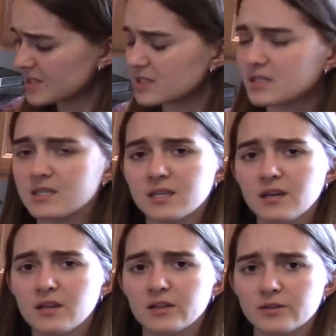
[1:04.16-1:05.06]
this
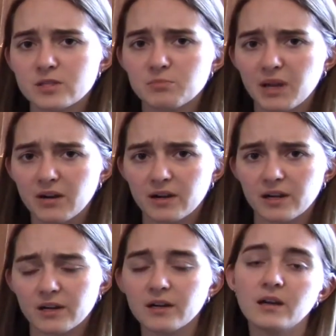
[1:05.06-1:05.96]
cellulose
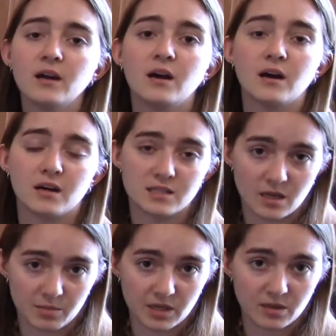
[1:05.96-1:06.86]
barrier on
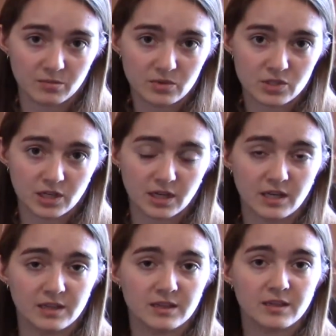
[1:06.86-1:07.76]
top of the kombucha,
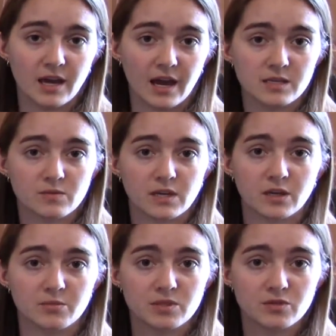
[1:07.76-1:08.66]
and that is what
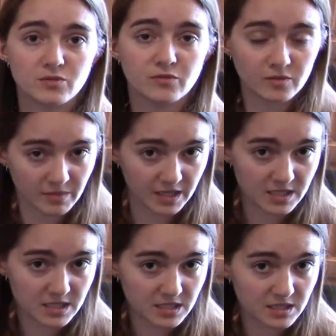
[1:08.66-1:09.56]
helps to
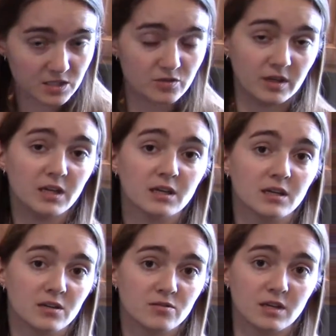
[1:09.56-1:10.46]
ferment the drink
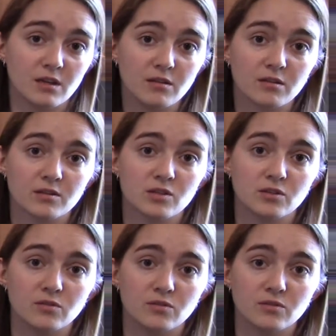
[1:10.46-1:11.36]
underneath,
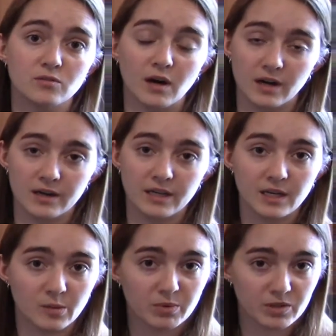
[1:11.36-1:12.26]
to
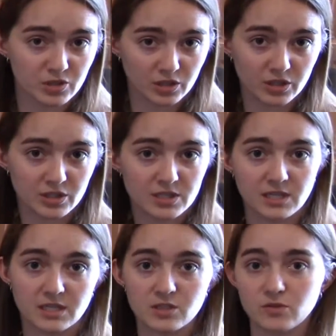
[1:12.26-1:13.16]
eat up the sugars
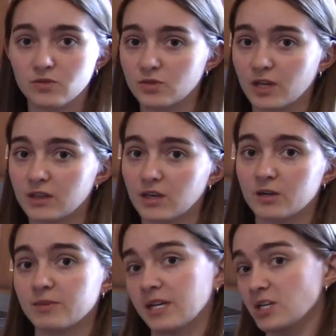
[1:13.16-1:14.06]
and to create the
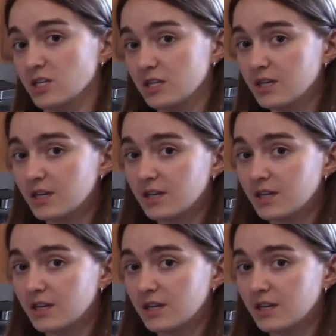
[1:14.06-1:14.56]
carbonation